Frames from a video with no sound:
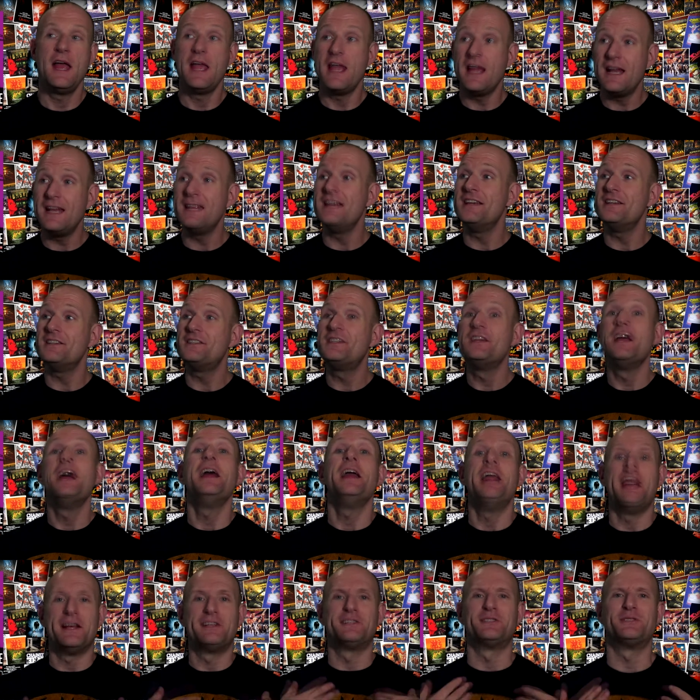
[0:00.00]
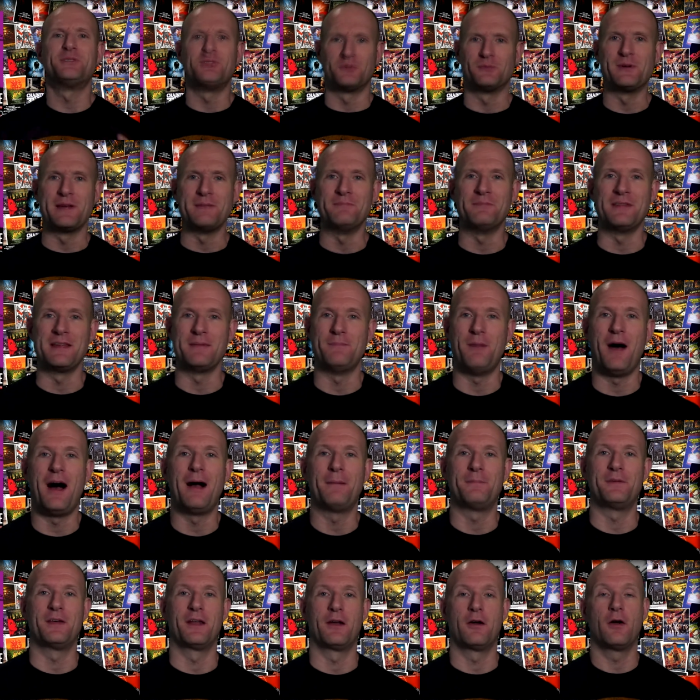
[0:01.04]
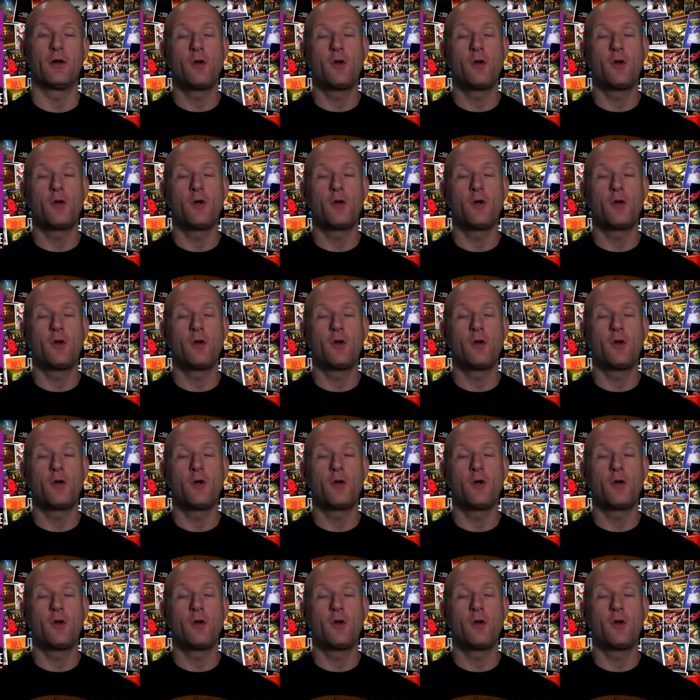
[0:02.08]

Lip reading: It is extremely popular.